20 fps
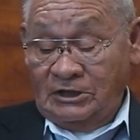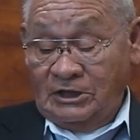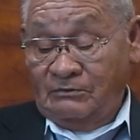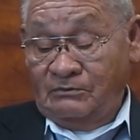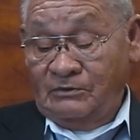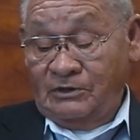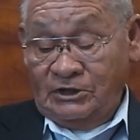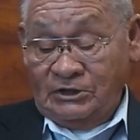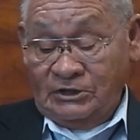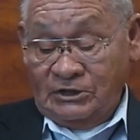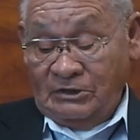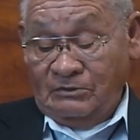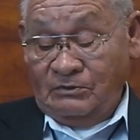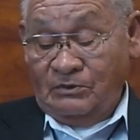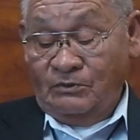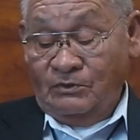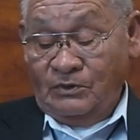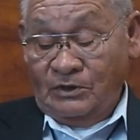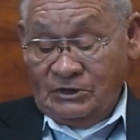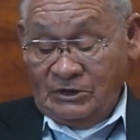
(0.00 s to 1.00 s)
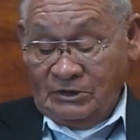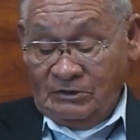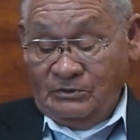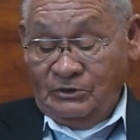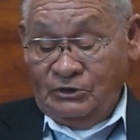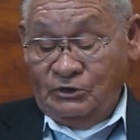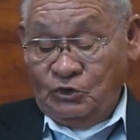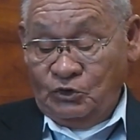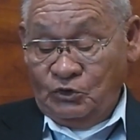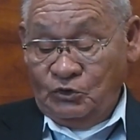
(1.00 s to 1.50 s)
70, 71,
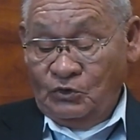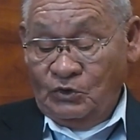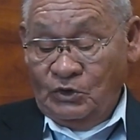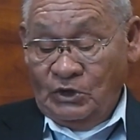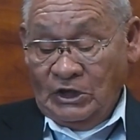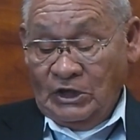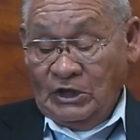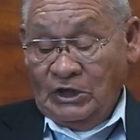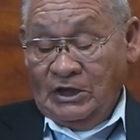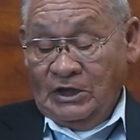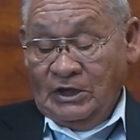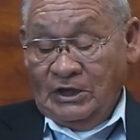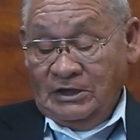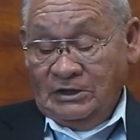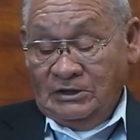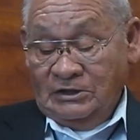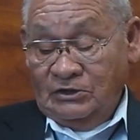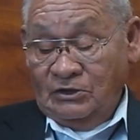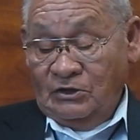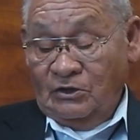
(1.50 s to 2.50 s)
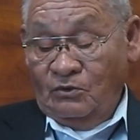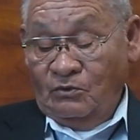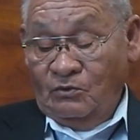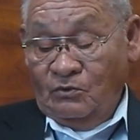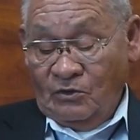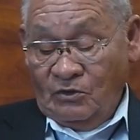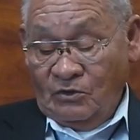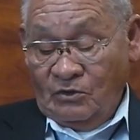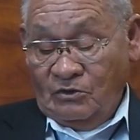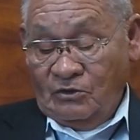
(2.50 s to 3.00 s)
72. So
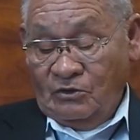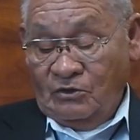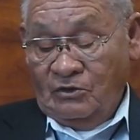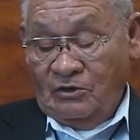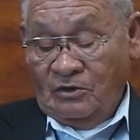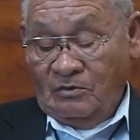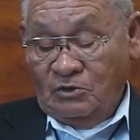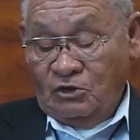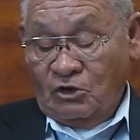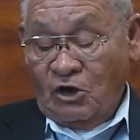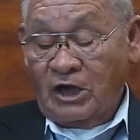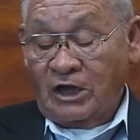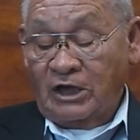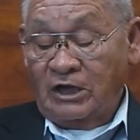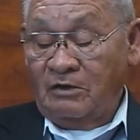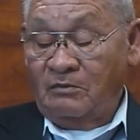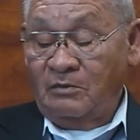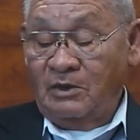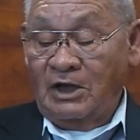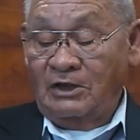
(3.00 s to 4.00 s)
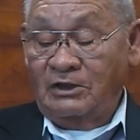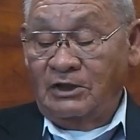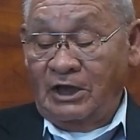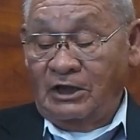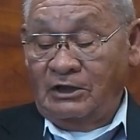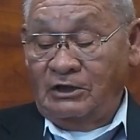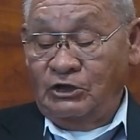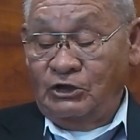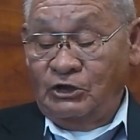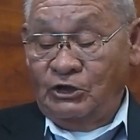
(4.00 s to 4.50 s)
I'm talking about
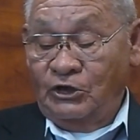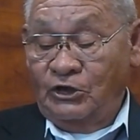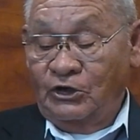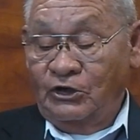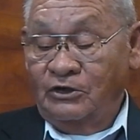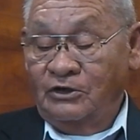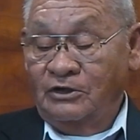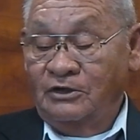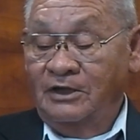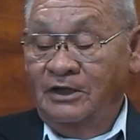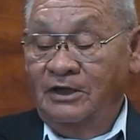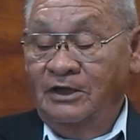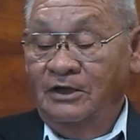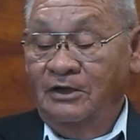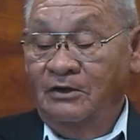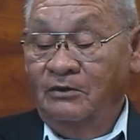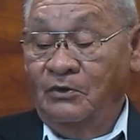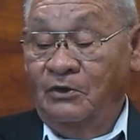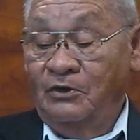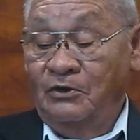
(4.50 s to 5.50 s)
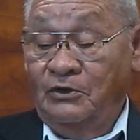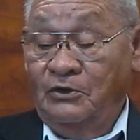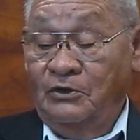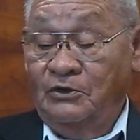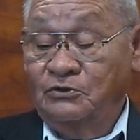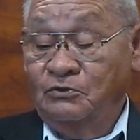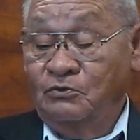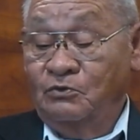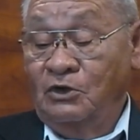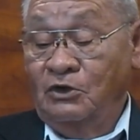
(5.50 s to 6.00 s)
that year where
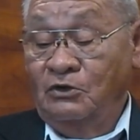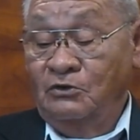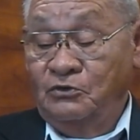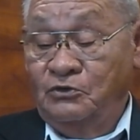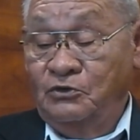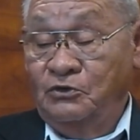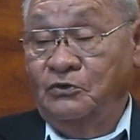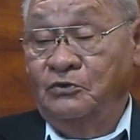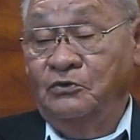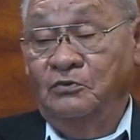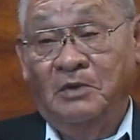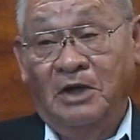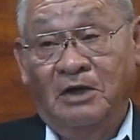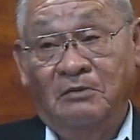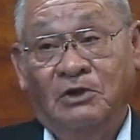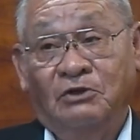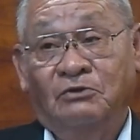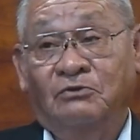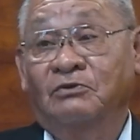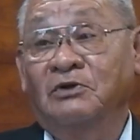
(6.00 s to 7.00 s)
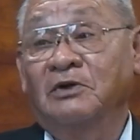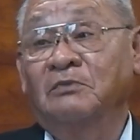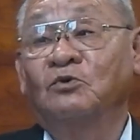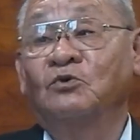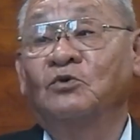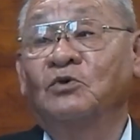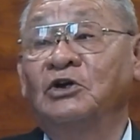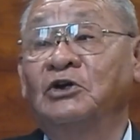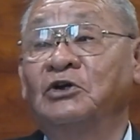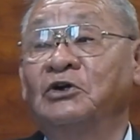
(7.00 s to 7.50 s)
there's one, two, maybe three
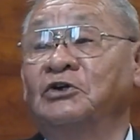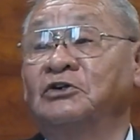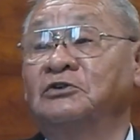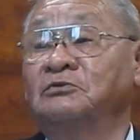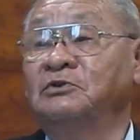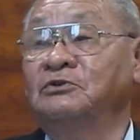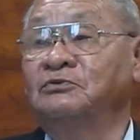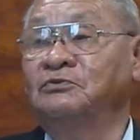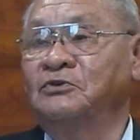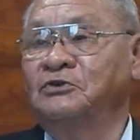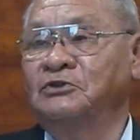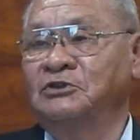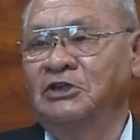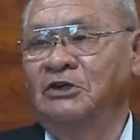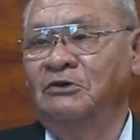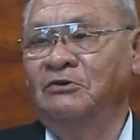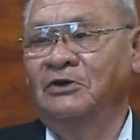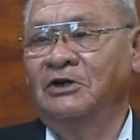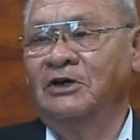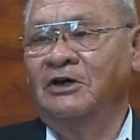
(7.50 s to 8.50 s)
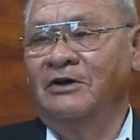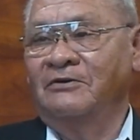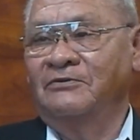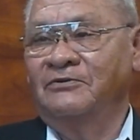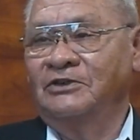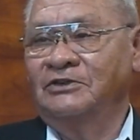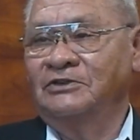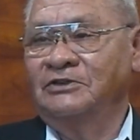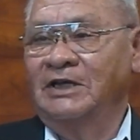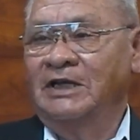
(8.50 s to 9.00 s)
more years before General
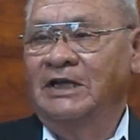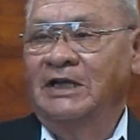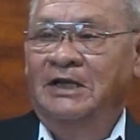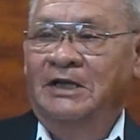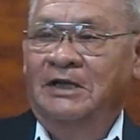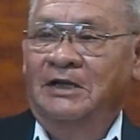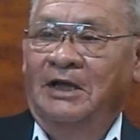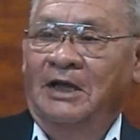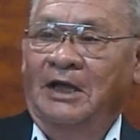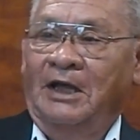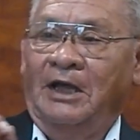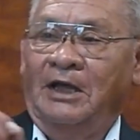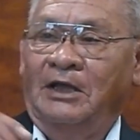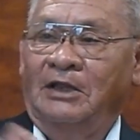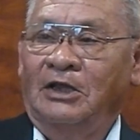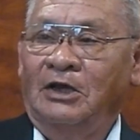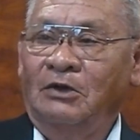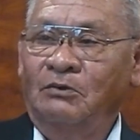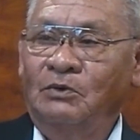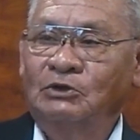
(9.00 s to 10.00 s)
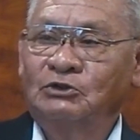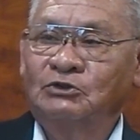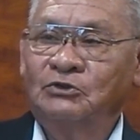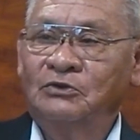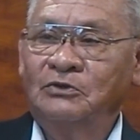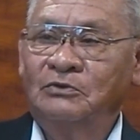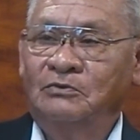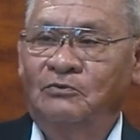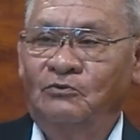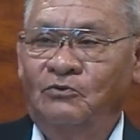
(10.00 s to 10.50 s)
Conference. And they were
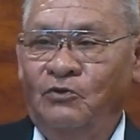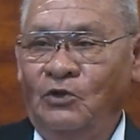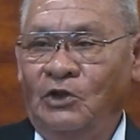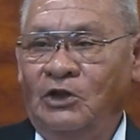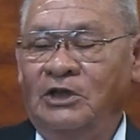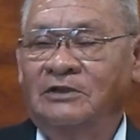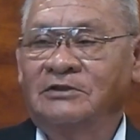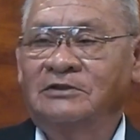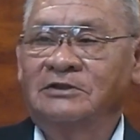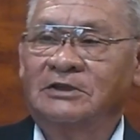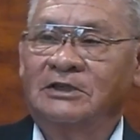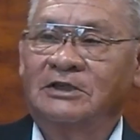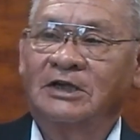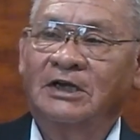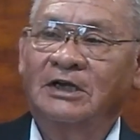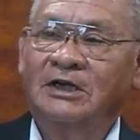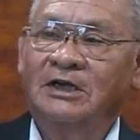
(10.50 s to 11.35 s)
shooting for this uh,